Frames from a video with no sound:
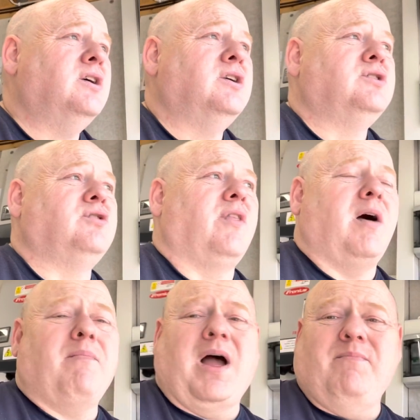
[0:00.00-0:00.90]
So that
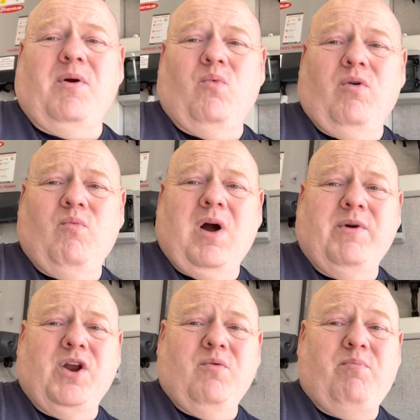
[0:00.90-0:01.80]
might be one where we
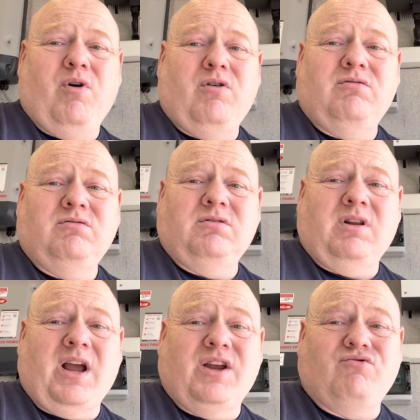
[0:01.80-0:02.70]
do put
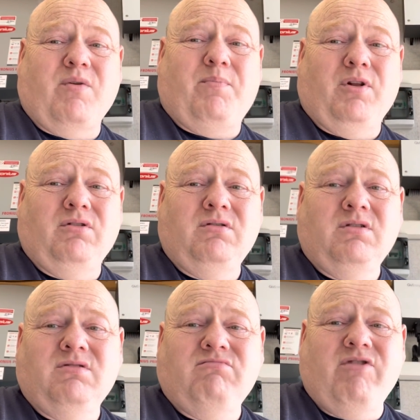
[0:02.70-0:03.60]
like a triple
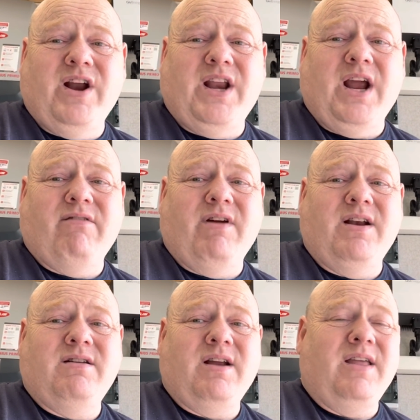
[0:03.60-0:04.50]
radiator
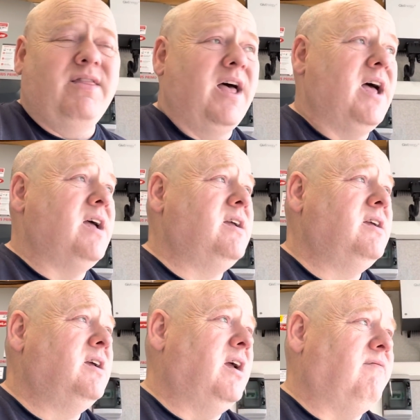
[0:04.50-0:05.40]
in there
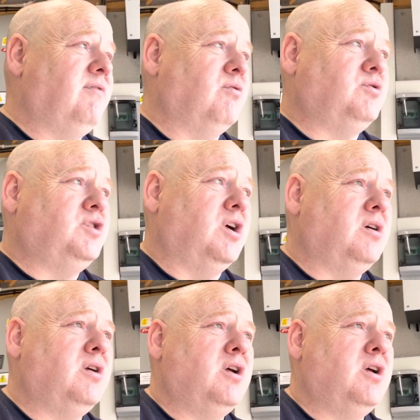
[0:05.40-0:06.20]
in future.